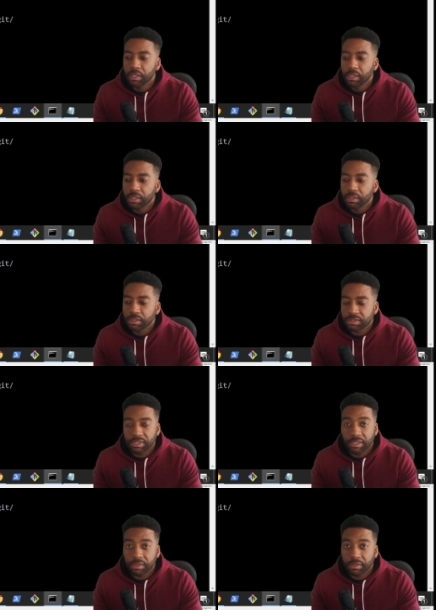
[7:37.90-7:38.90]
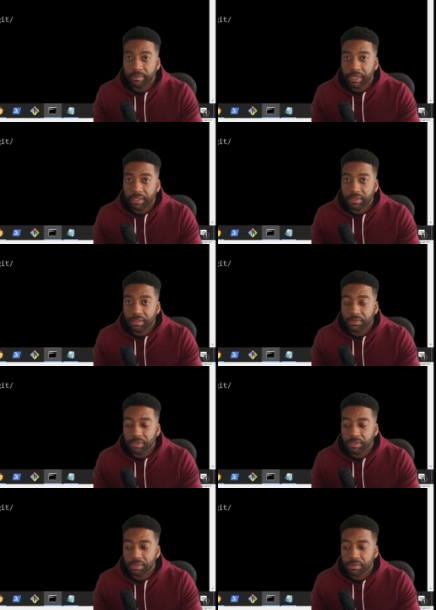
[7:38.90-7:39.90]
there's another command that we
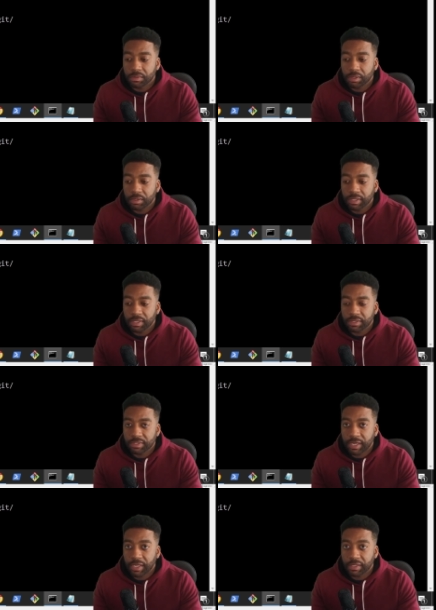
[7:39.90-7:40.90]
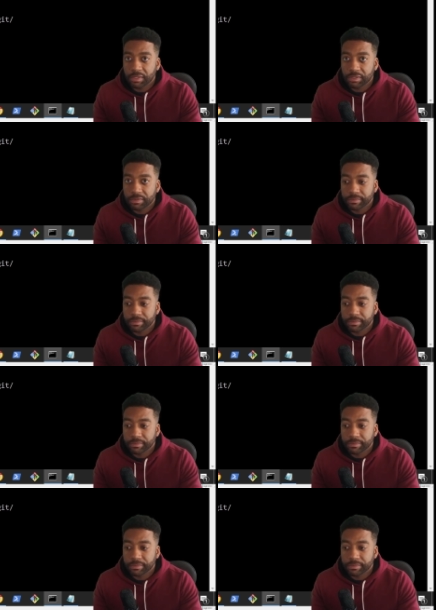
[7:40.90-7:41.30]
can use called Git Status,